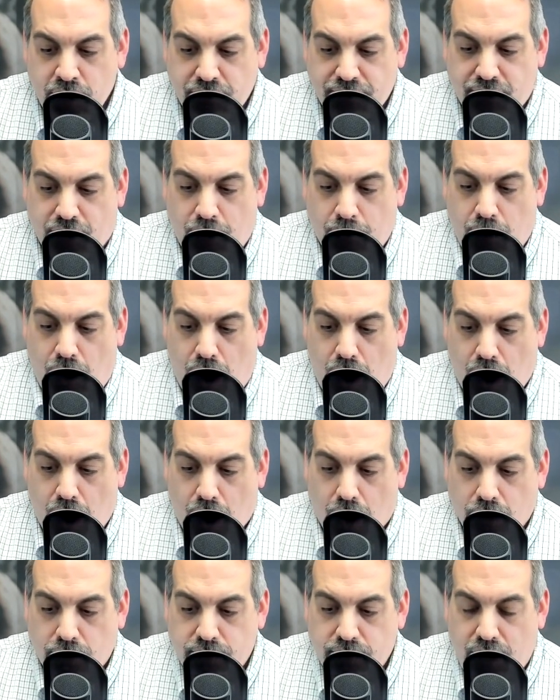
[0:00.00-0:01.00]
from
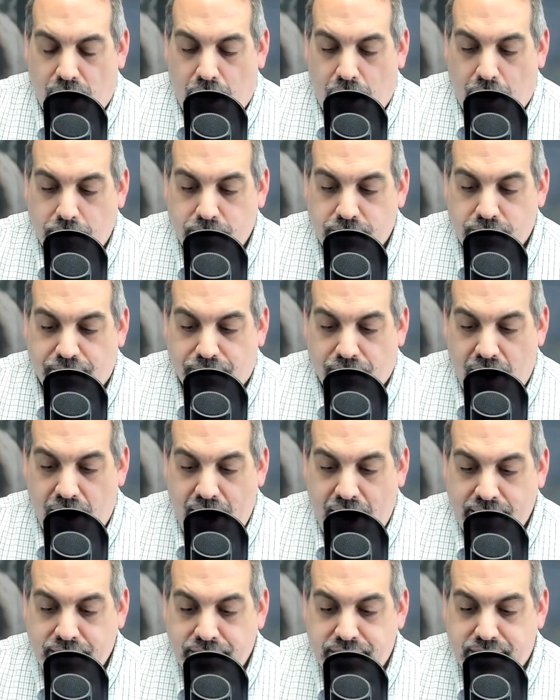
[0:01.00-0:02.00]
our
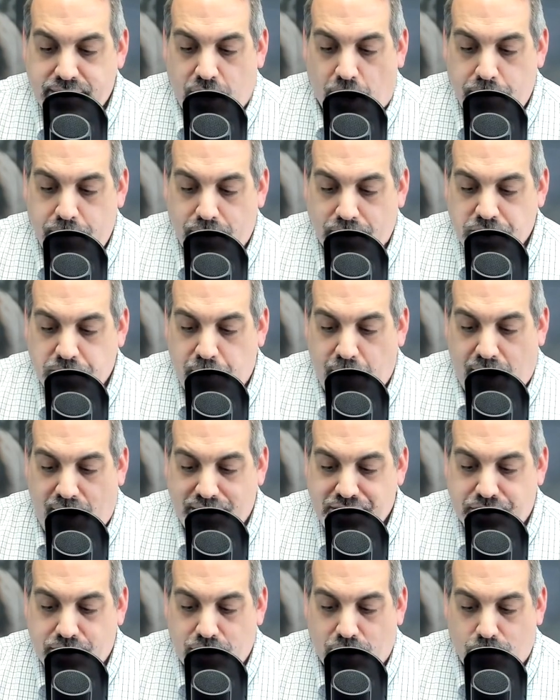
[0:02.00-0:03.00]
friends, our bill
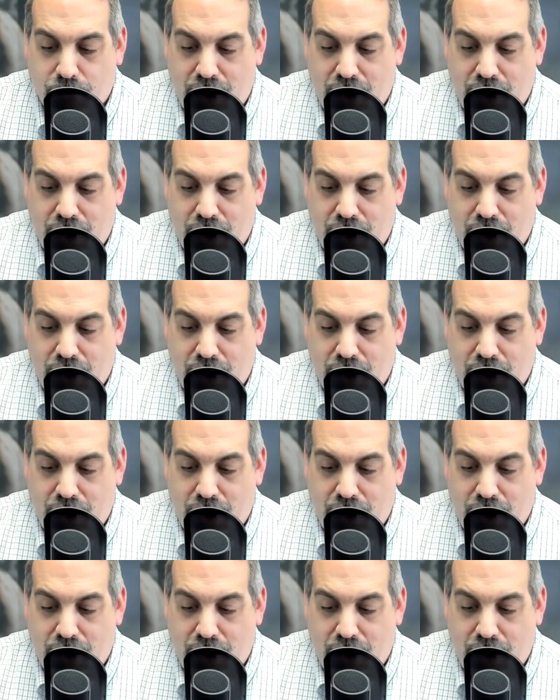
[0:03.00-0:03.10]
sponsor,